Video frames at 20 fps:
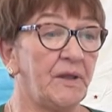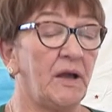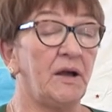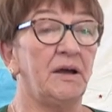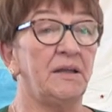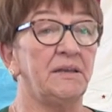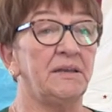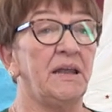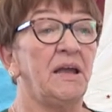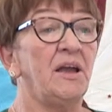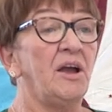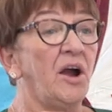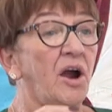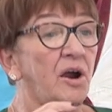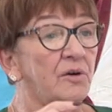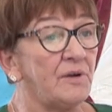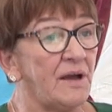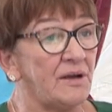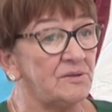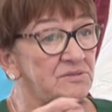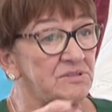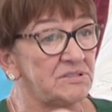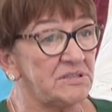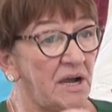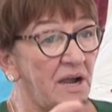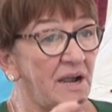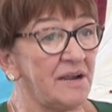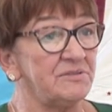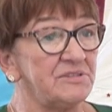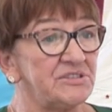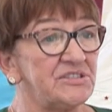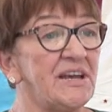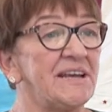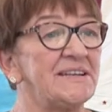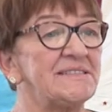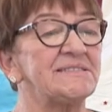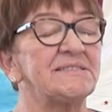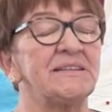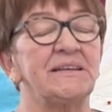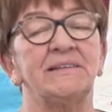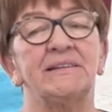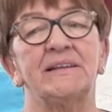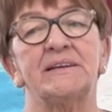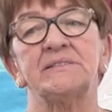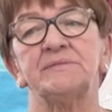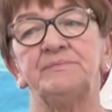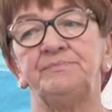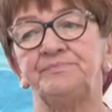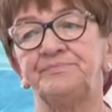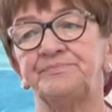on around Irish AIDS Day in that.